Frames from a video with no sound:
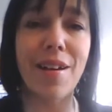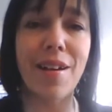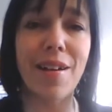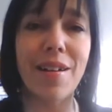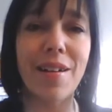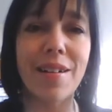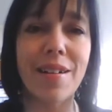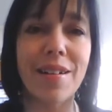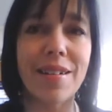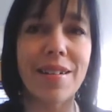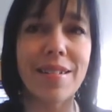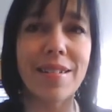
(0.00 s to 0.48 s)

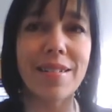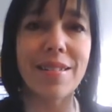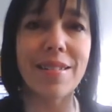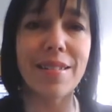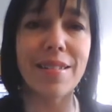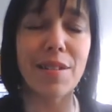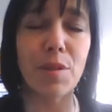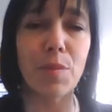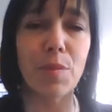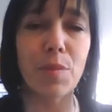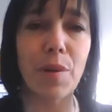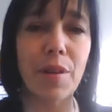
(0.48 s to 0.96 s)
our
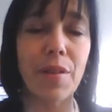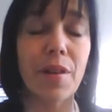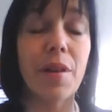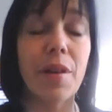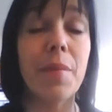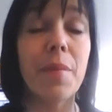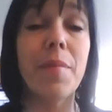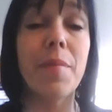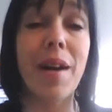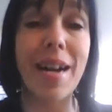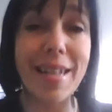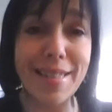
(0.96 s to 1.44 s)
little brother,
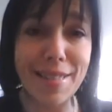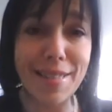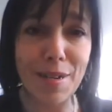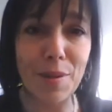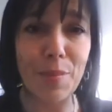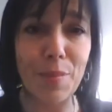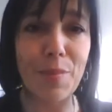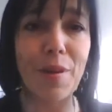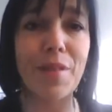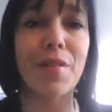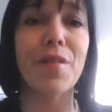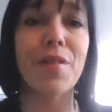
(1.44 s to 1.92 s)
my
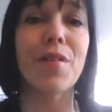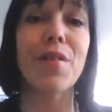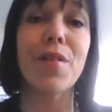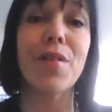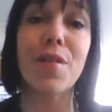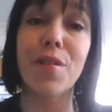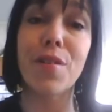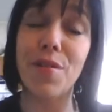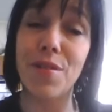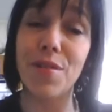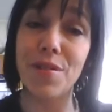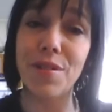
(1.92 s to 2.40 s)
little brother,
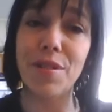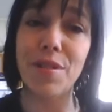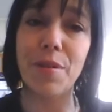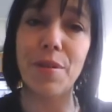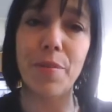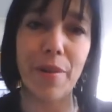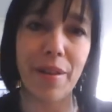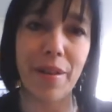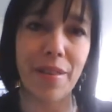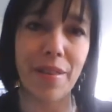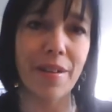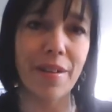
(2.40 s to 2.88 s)
her older
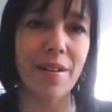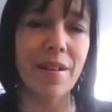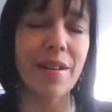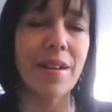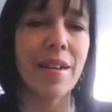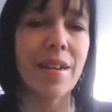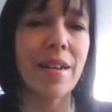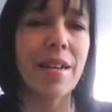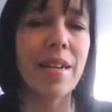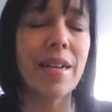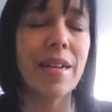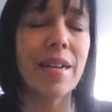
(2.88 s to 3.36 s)
brother,
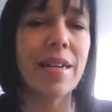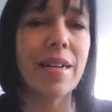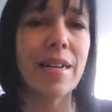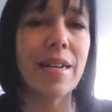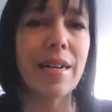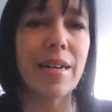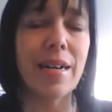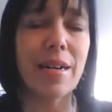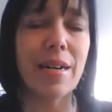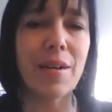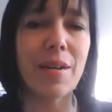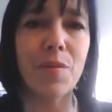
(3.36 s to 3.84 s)

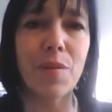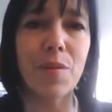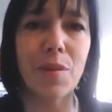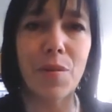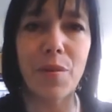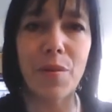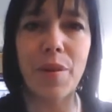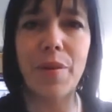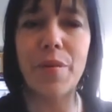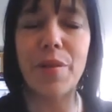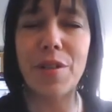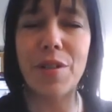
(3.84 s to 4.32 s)
when
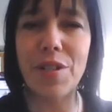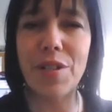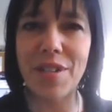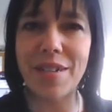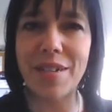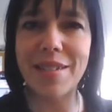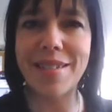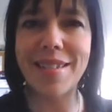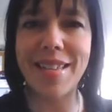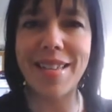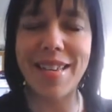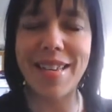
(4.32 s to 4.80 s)
we were
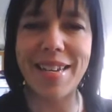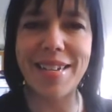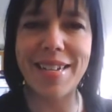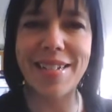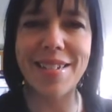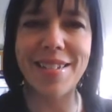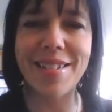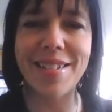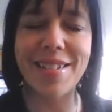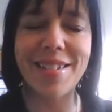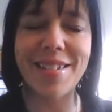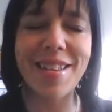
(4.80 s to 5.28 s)
just
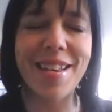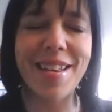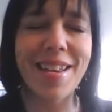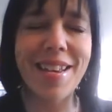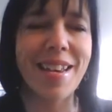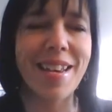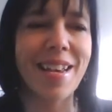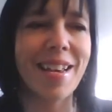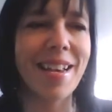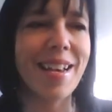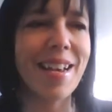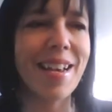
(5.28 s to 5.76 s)
kids.
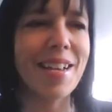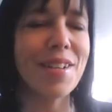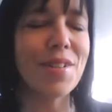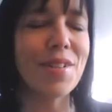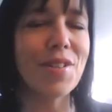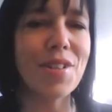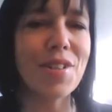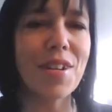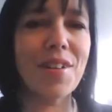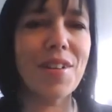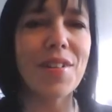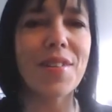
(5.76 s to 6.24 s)
And I'll
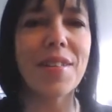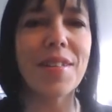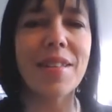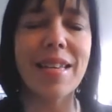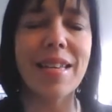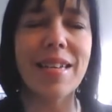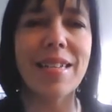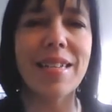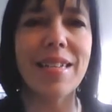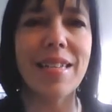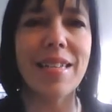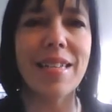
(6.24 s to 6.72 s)
share the
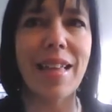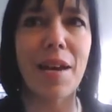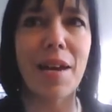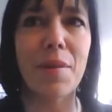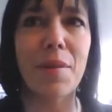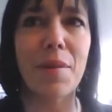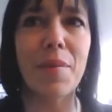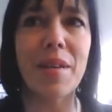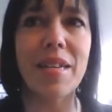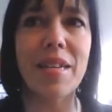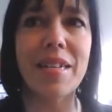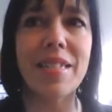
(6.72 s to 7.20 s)
link to
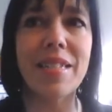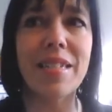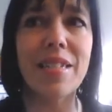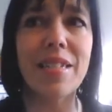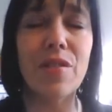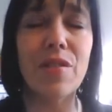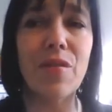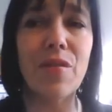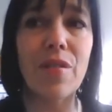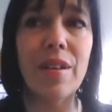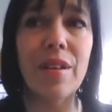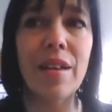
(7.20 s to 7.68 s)
that because
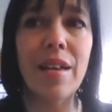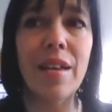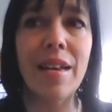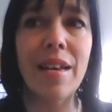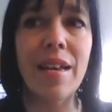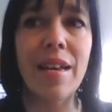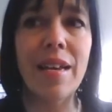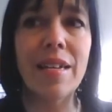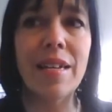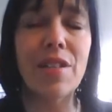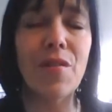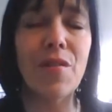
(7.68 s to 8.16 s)
it's
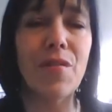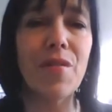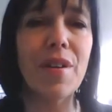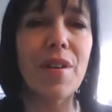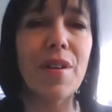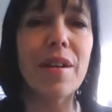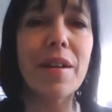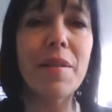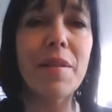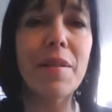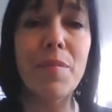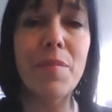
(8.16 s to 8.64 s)
a
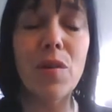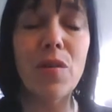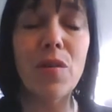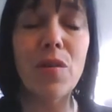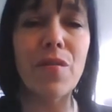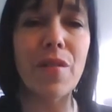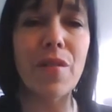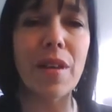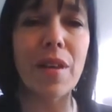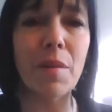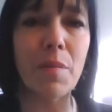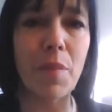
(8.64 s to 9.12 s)
very
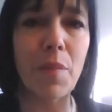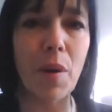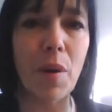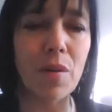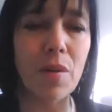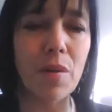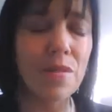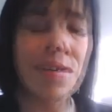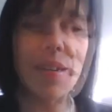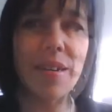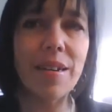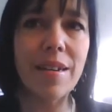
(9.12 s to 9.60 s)
moving
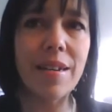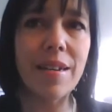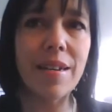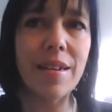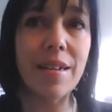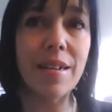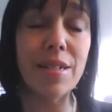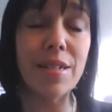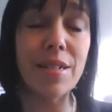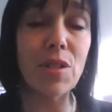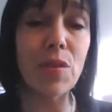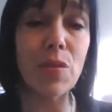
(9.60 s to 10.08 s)
post,
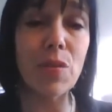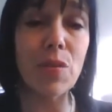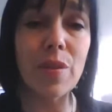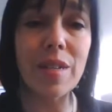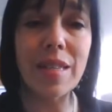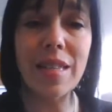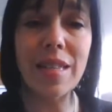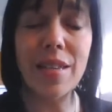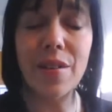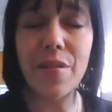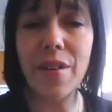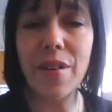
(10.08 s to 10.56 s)
and it's a
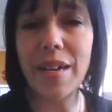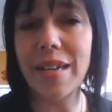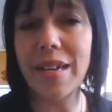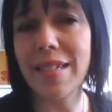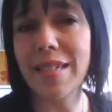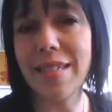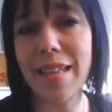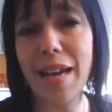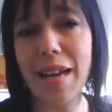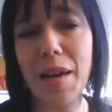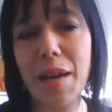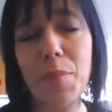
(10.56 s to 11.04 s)
really great
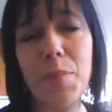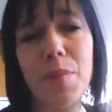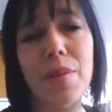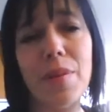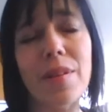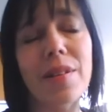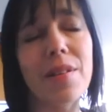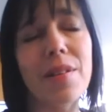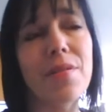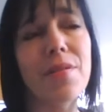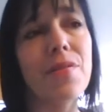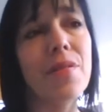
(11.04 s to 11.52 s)

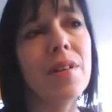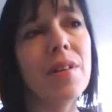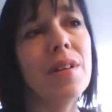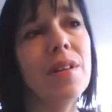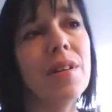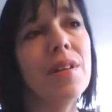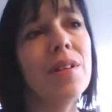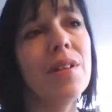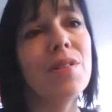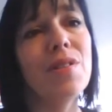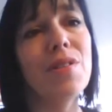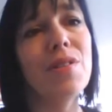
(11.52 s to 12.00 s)
example of
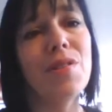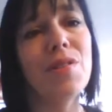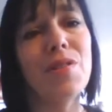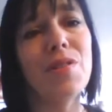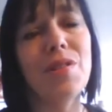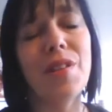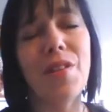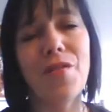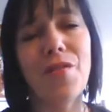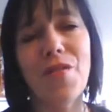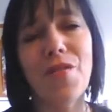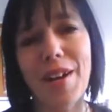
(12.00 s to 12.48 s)

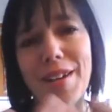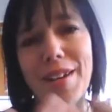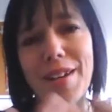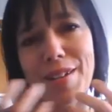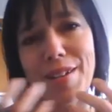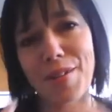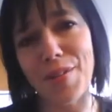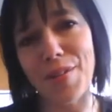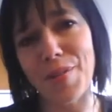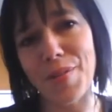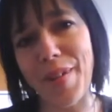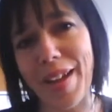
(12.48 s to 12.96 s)
Susie
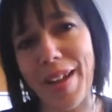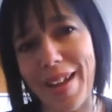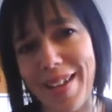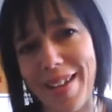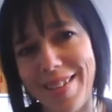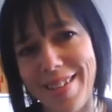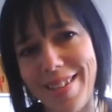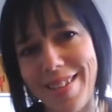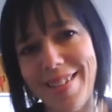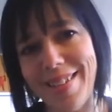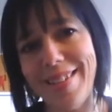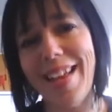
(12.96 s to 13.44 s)
finding her way
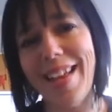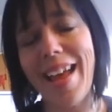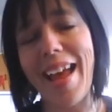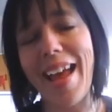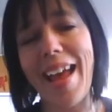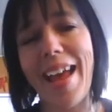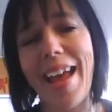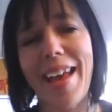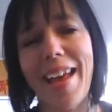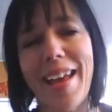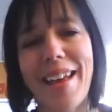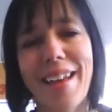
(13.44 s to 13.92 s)

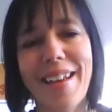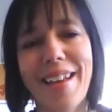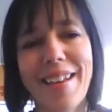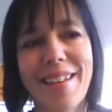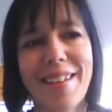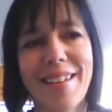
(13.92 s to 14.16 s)
today